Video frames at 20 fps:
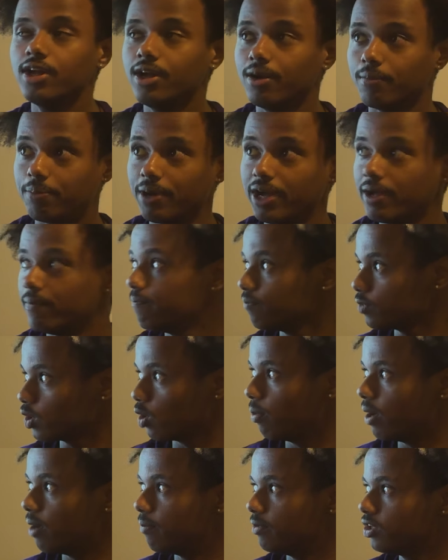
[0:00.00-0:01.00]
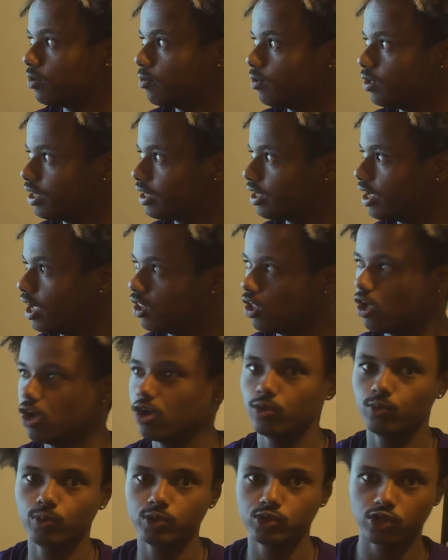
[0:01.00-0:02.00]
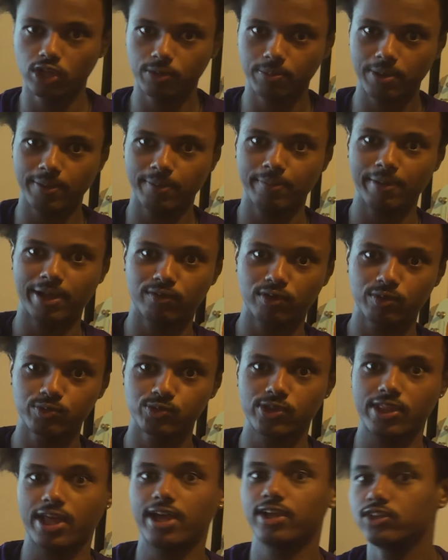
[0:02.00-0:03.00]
But Obama, you can go like, "Hello, would you like baby back ribs with that?"